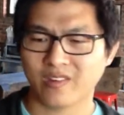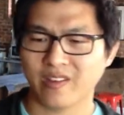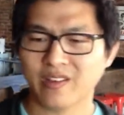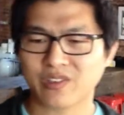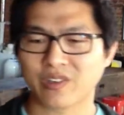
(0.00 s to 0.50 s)

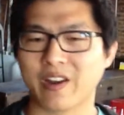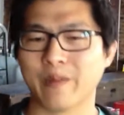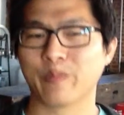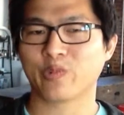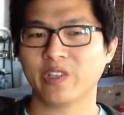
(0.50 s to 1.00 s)
Instagram
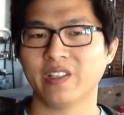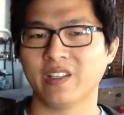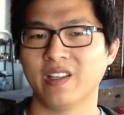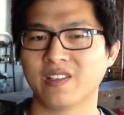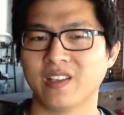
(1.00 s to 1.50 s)
really
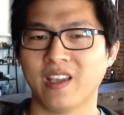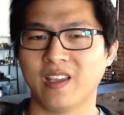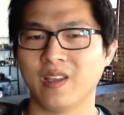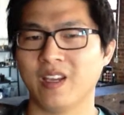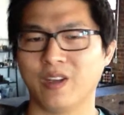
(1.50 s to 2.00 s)
is
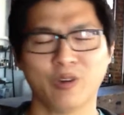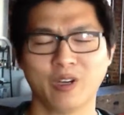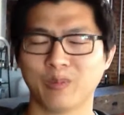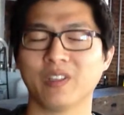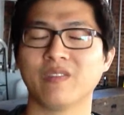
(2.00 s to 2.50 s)
a
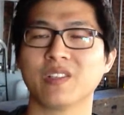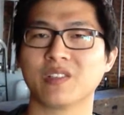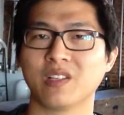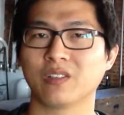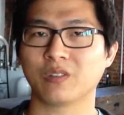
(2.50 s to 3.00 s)
incredible
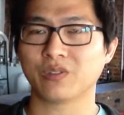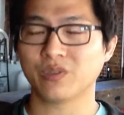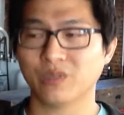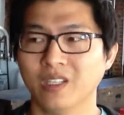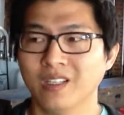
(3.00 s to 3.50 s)
evangelical
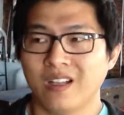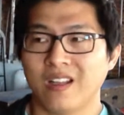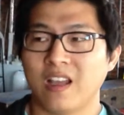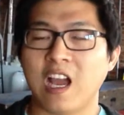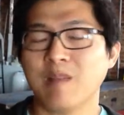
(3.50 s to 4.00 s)
tool.
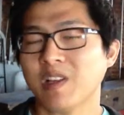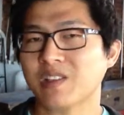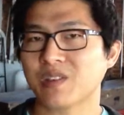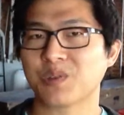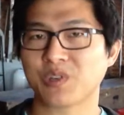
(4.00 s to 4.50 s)
I'm not
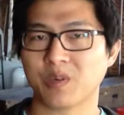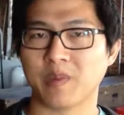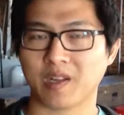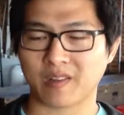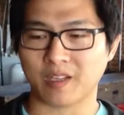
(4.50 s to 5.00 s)
so sure
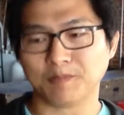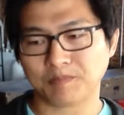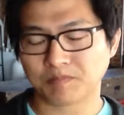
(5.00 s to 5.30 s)
about that.